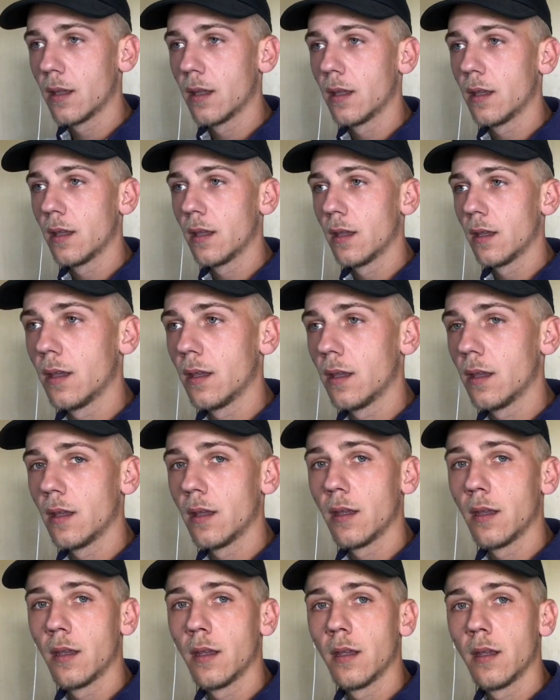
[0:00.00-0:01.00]

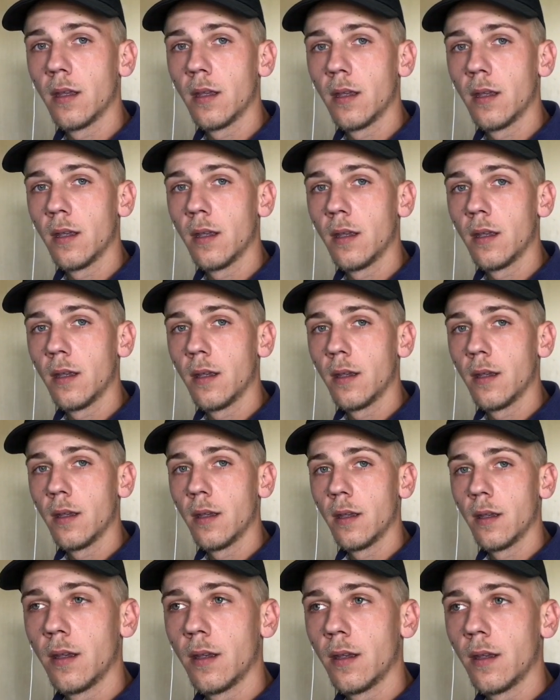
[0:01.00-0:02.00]

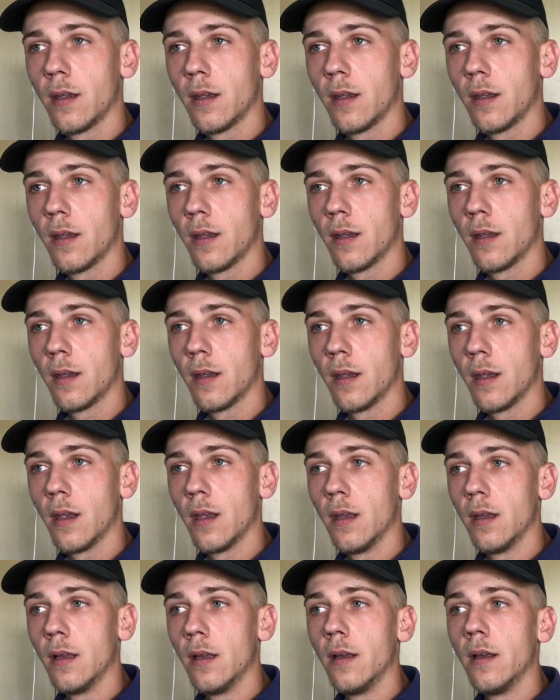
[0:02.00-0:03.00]

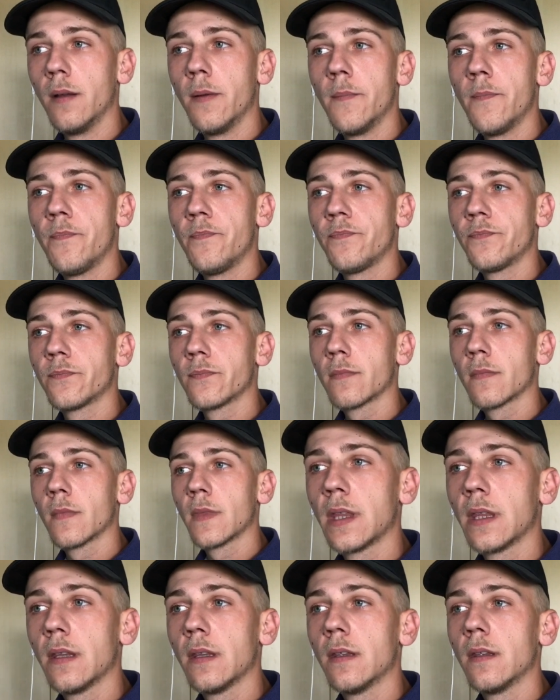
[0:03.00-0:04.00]

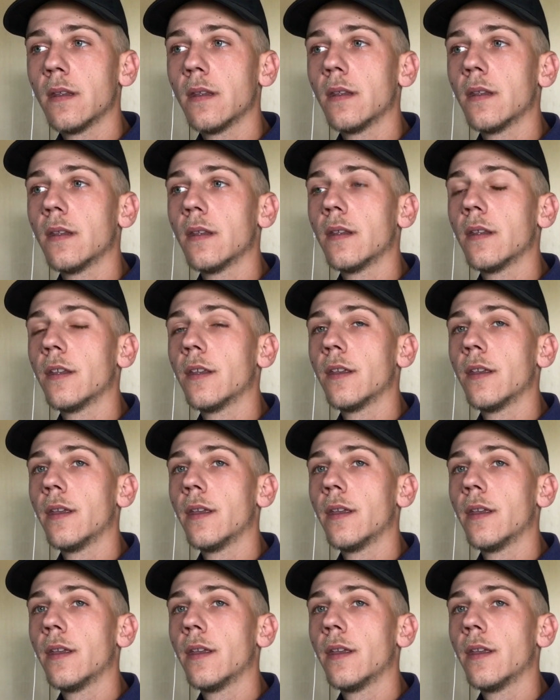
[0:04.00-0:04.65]
(no one is talking)